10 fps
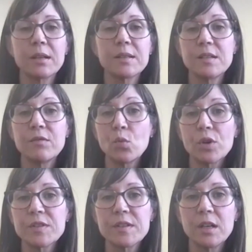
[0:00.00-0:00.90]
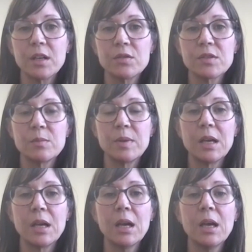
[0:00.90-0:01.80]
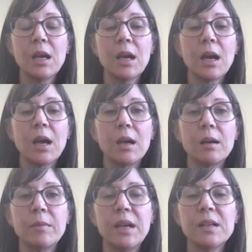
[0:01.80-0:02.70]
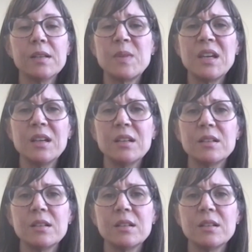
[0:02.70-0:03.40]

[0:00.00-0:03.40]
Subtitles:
It's even worse than it used to be. And it's being